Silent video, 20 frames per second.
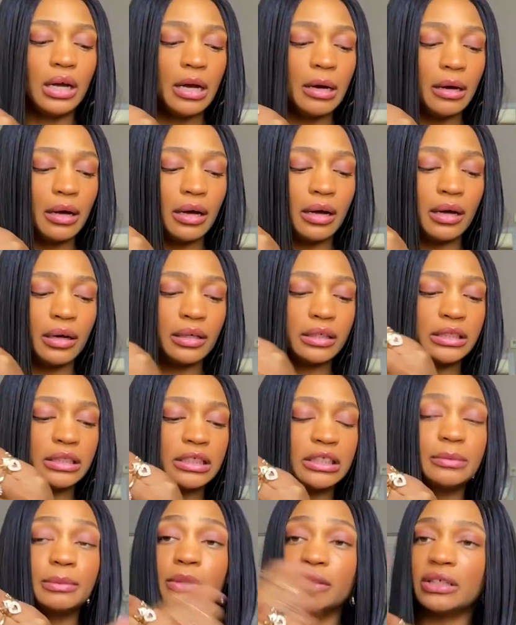
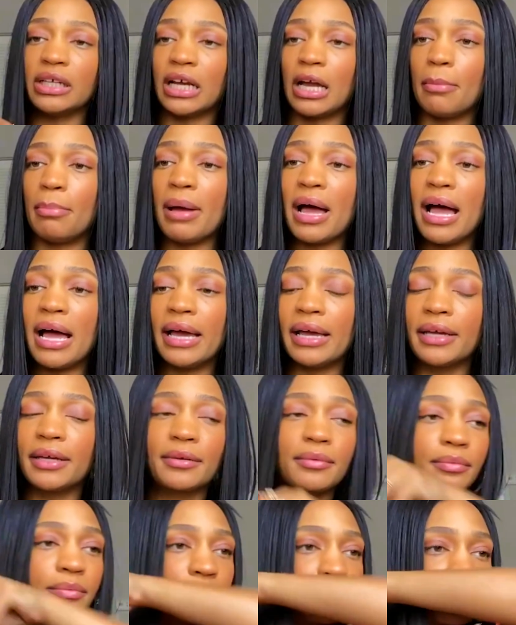It smells like a pie.